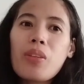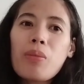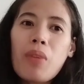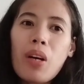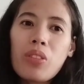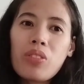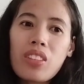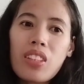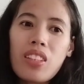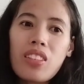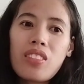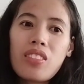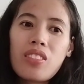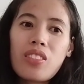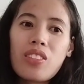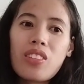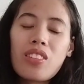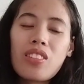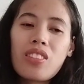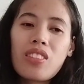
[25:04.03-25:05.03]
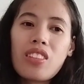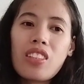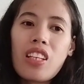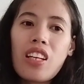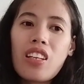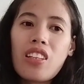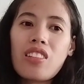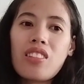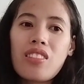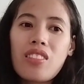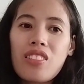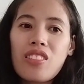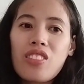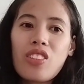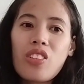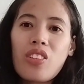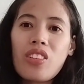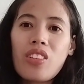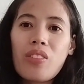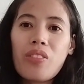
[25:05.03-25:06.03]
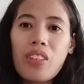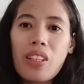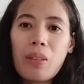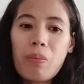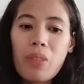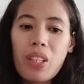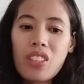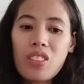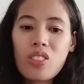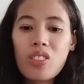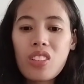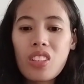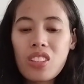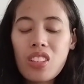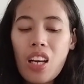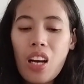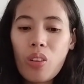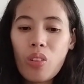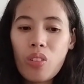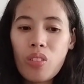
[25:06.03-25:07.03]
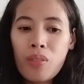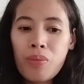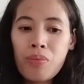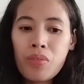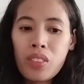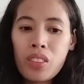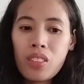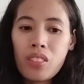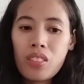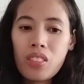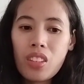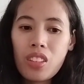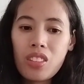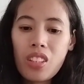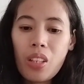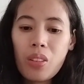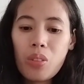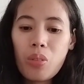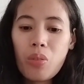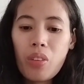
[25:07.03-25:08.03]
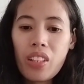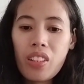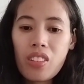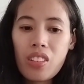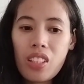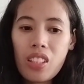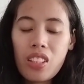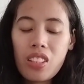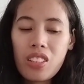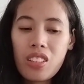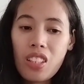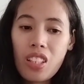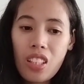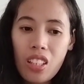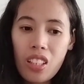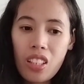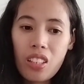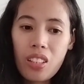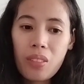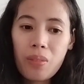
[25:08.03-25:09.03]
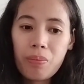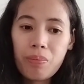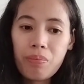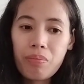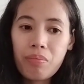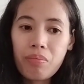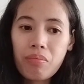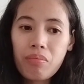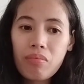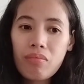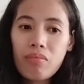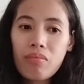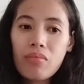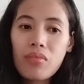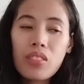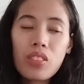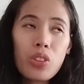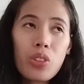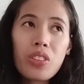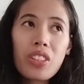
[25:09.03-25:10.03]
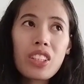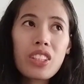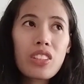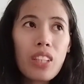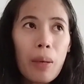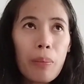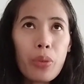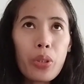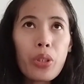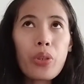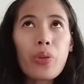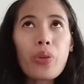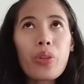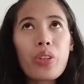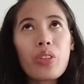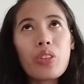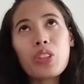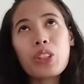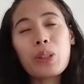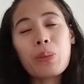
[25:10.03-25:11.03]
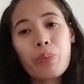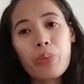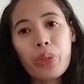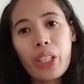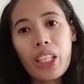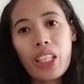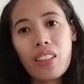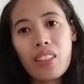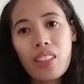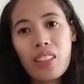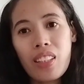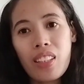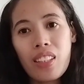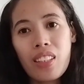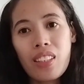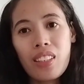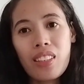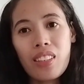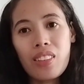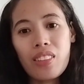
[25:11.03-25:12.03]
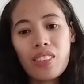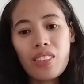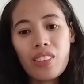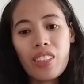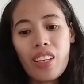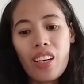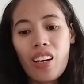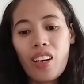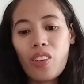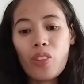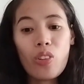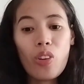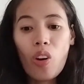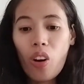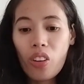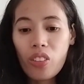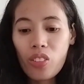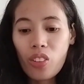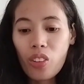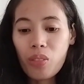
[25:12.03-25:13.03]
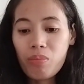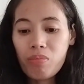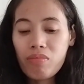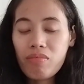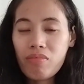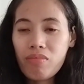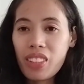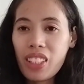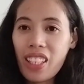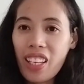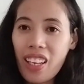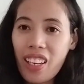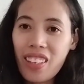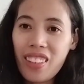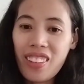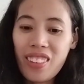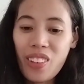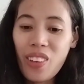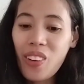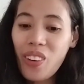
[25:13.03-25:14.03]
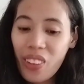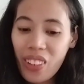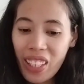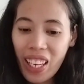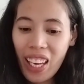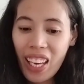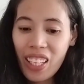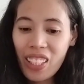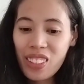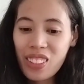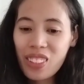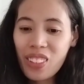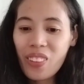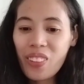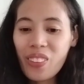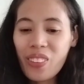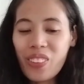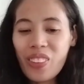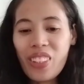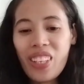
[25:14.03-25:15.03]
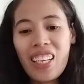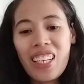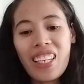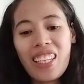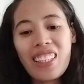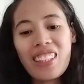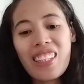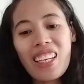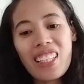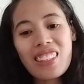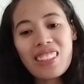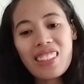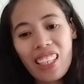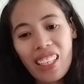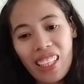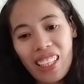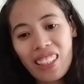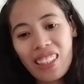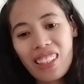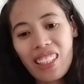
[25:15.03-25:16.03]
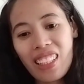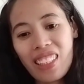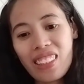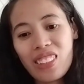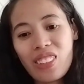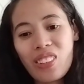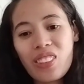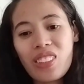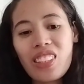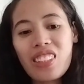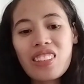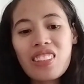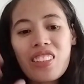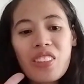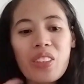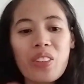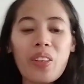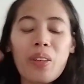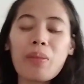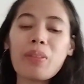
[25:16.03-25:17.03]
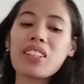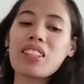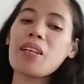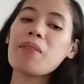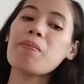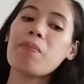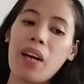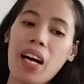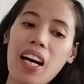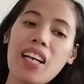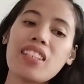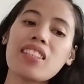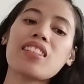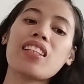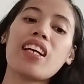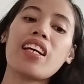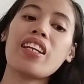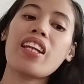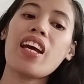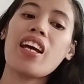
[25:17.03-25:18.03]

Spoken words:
mountain, or yeah, in the Philippines. So that's how the weather is here during summer or spring, yeah, or autumn, yeah. Okay, so that's it. So that's the requirements I passed, and